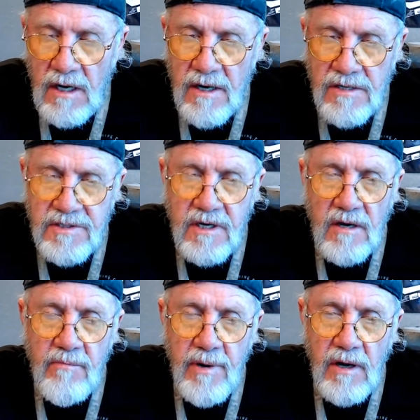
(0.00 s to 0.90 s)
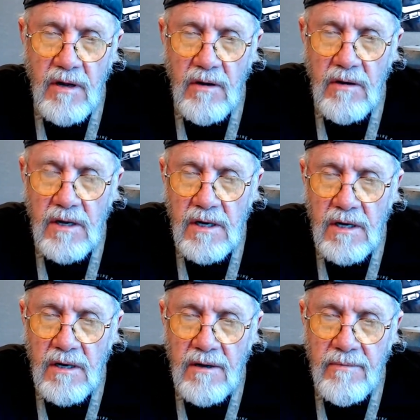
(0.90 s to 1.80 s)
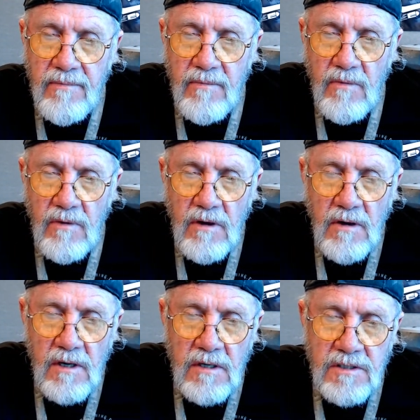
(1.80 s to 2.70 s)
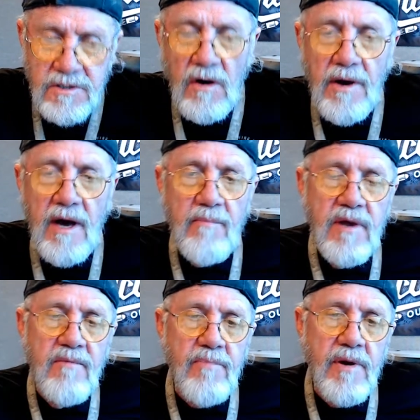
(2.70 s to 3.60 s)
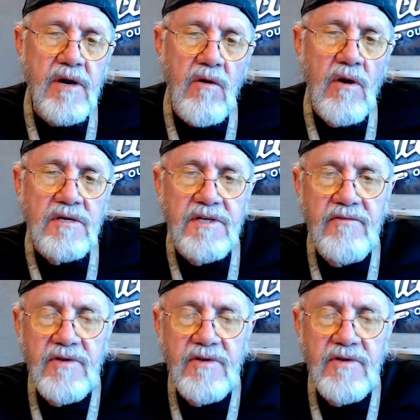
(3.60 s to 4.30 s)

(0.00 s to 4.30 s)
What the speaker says: His gun bill started out being pretty aggressive.